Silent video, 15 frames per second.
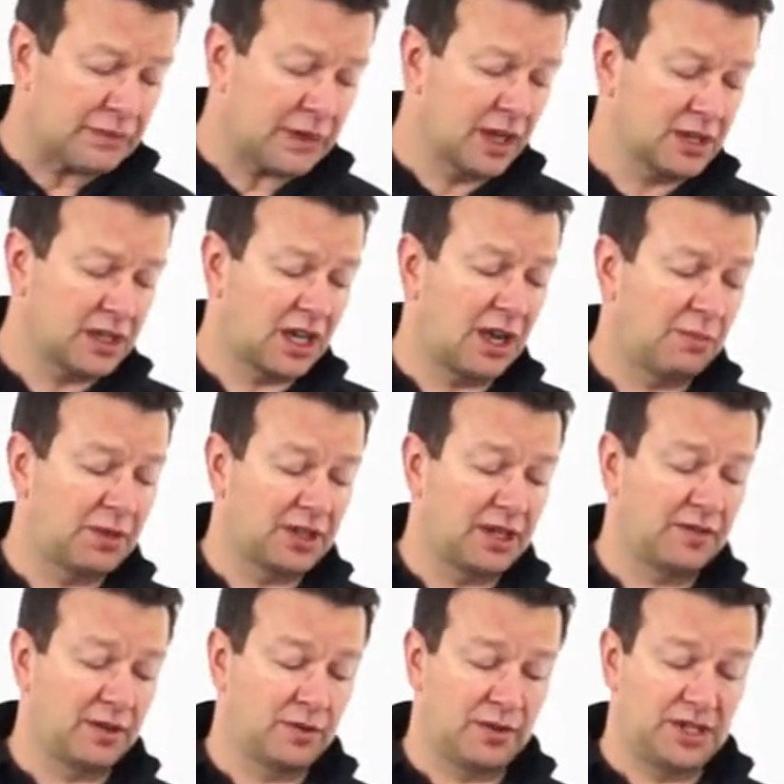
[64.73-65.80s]
There's a couple of
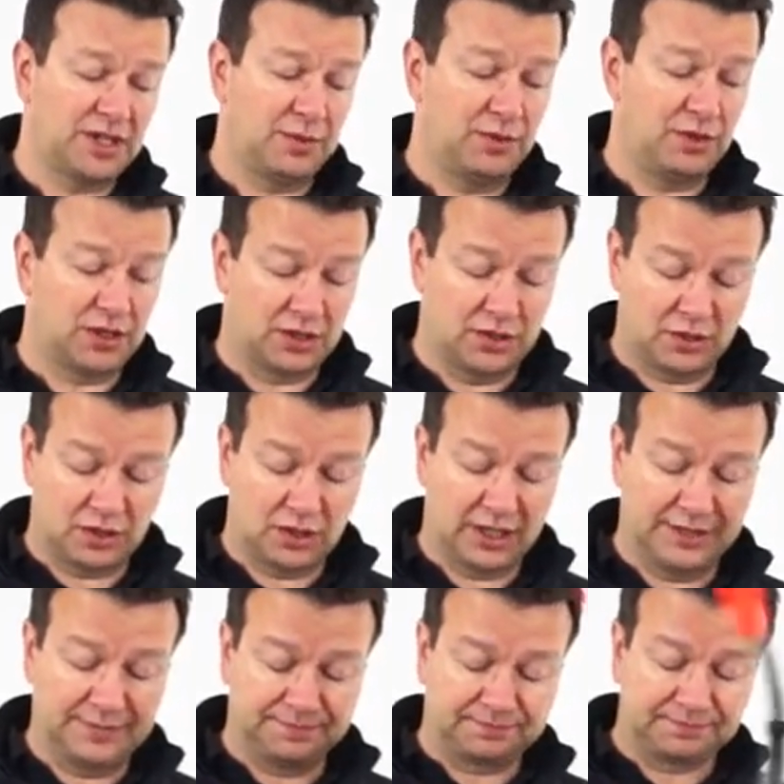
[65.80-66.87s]
different ways to put the snorkel
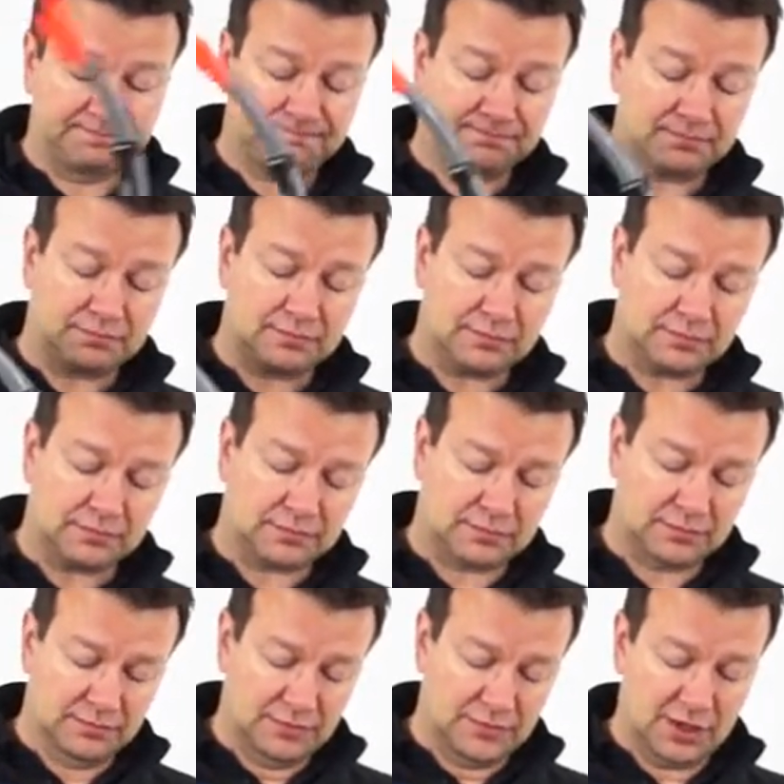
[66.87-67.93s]
in.
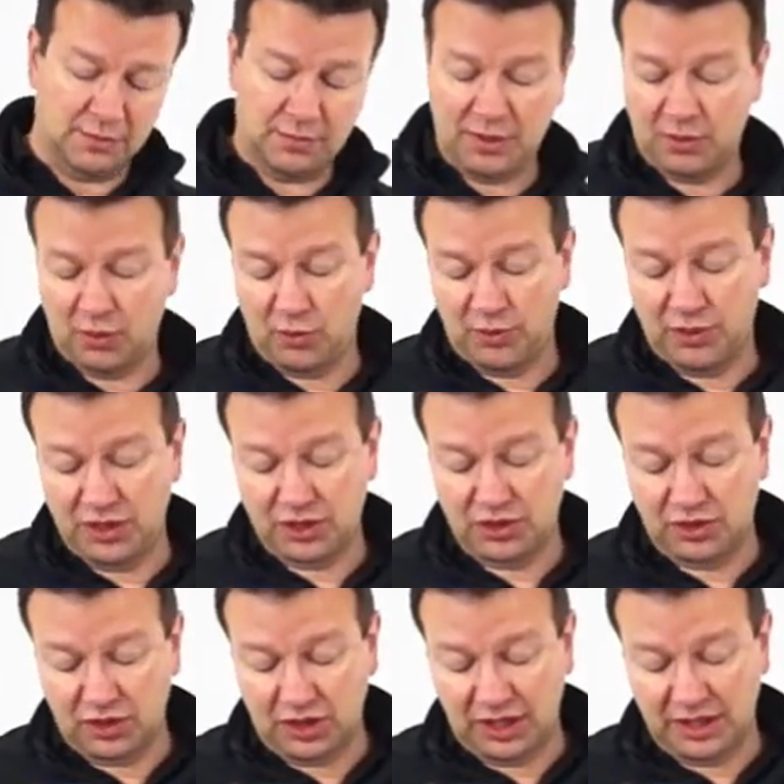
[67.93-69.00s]
Some people will put the
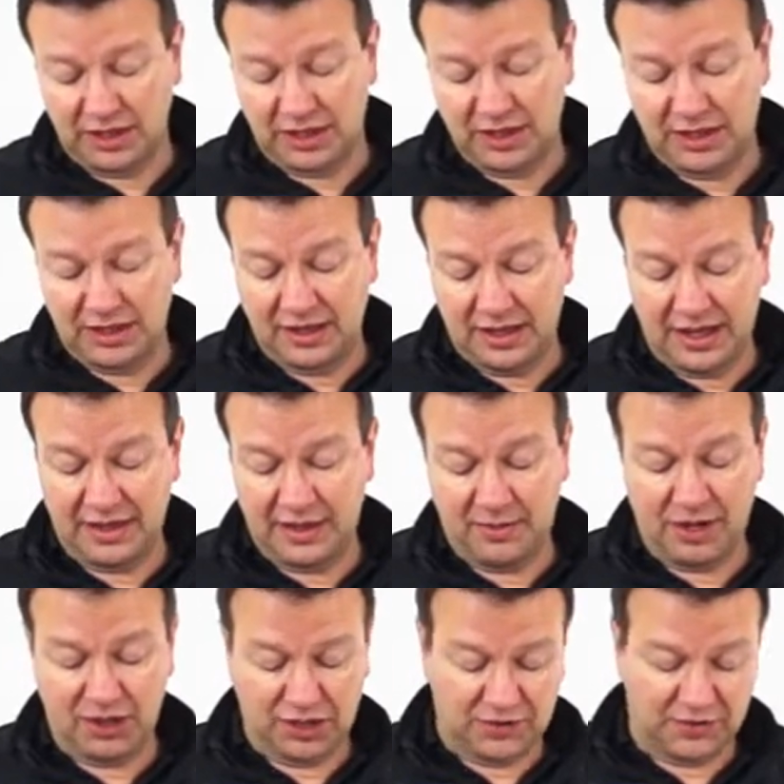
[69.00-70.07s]
snorkel in in the
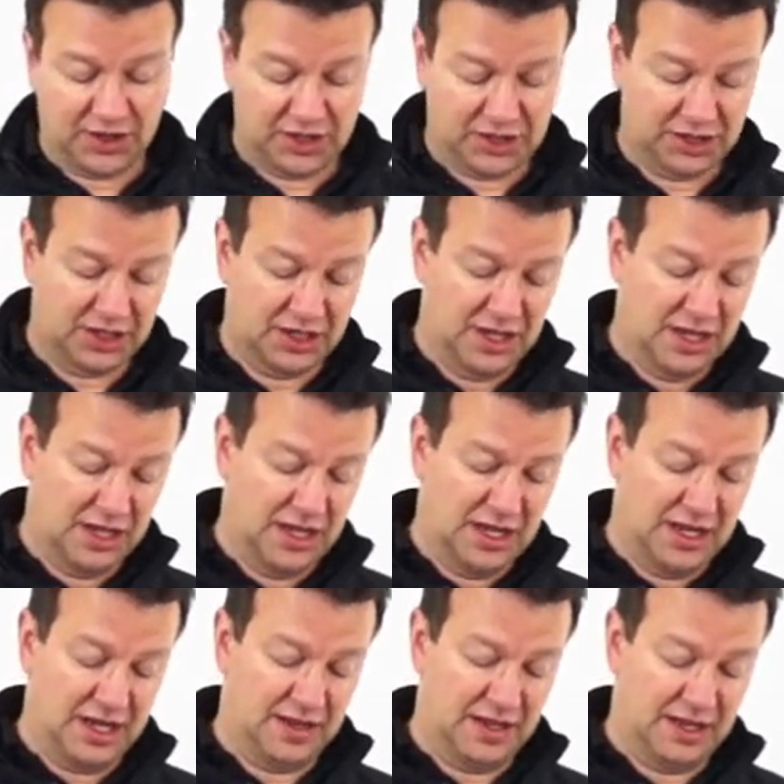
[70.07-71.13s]
pouch first
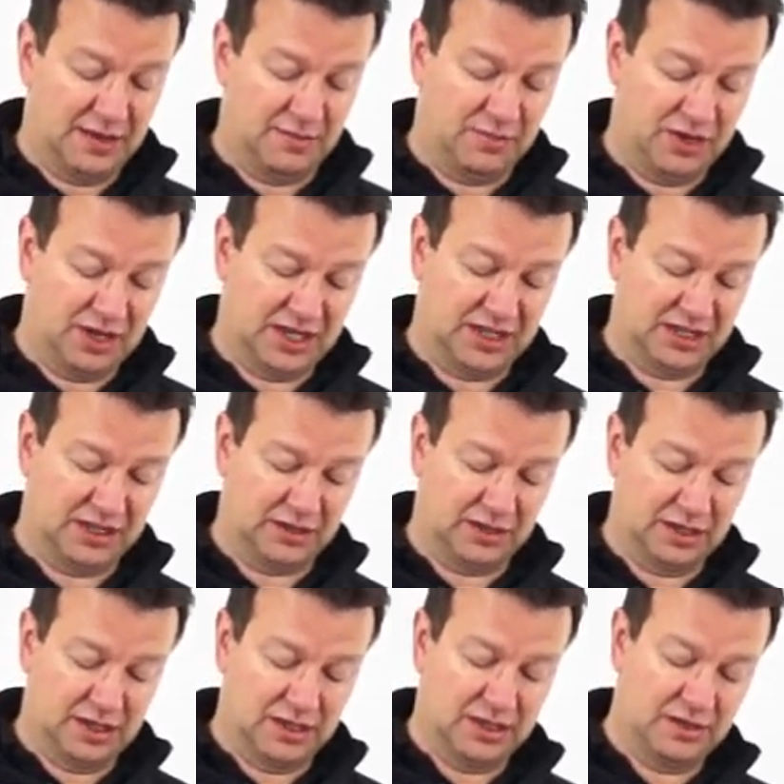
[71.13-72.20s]
and then put this little
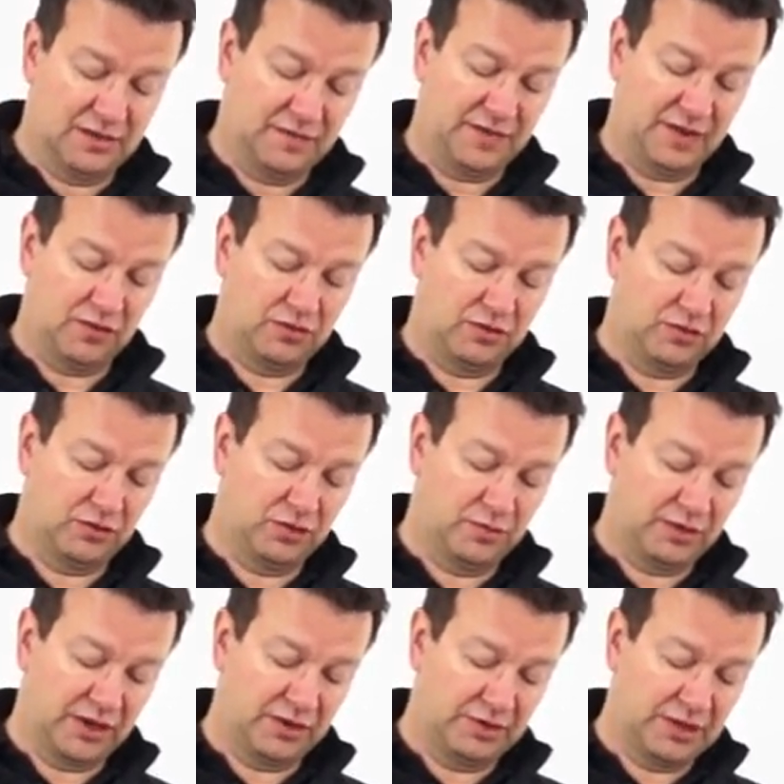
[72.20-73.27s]
velcro
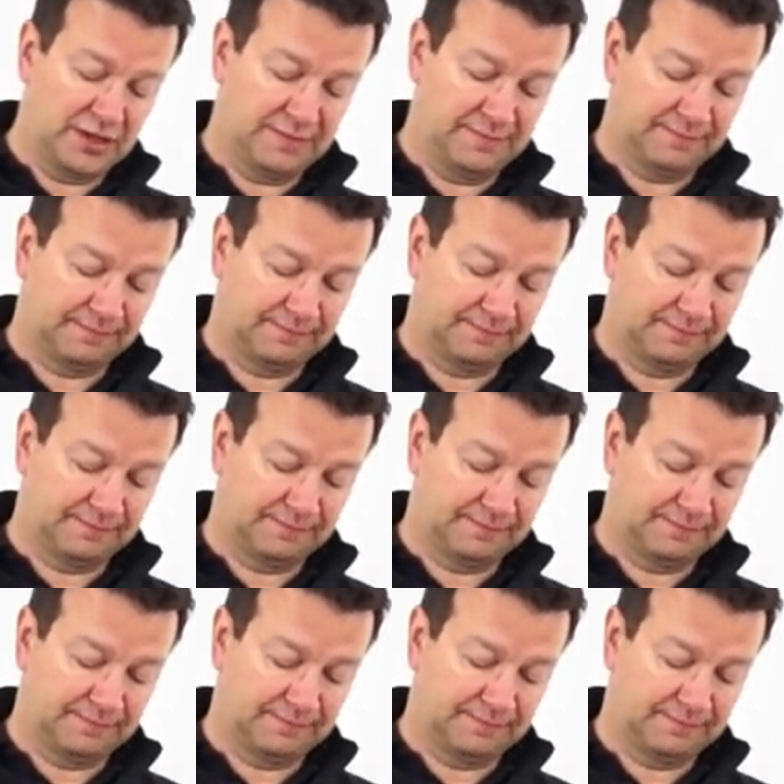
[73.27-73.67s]
loop around it.